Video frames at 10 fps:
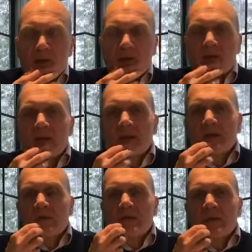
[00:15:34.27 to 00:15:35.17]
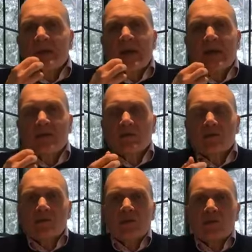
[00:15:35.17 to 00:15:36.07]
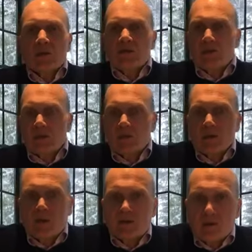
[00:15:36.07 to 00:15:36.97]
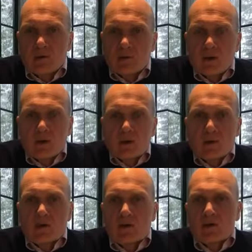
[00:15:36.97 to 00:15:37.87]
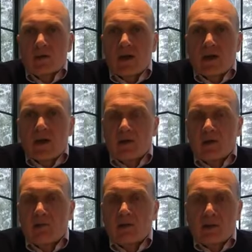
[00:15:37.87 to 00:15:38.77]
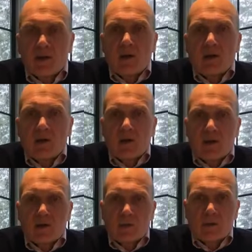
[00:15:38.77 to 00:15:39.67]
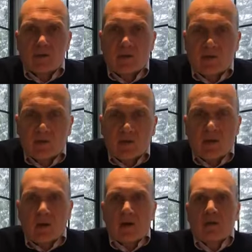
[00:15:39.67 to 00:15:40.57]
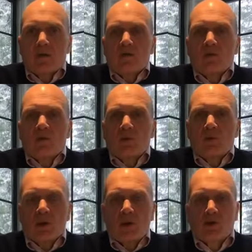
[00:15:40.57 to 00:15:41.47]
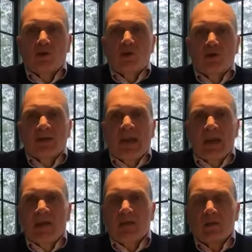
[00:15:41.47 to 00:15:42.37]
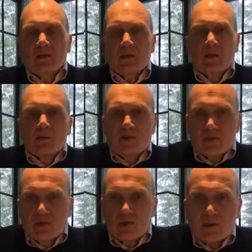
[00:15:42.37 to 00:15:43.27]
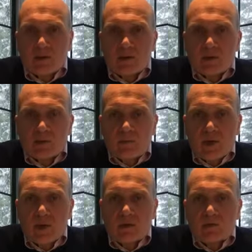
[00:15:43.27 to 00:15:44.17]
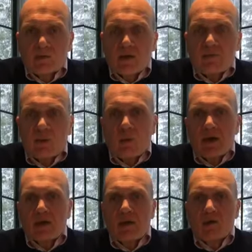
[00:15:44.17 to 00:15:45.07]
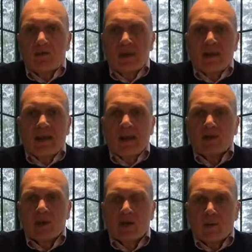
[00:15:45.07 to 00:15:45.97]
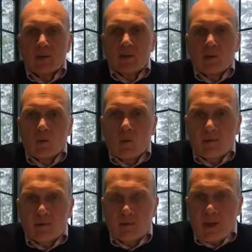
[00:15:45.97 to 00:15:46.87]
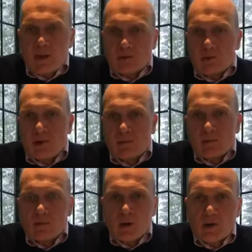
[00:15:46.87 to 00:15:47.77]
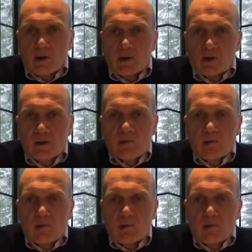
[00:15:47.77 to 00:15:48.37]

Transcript: then that suggests to the lender that there's a lot of higher level thinking going on at your business and that you understand professionalism and just have a way of engaging with outside parties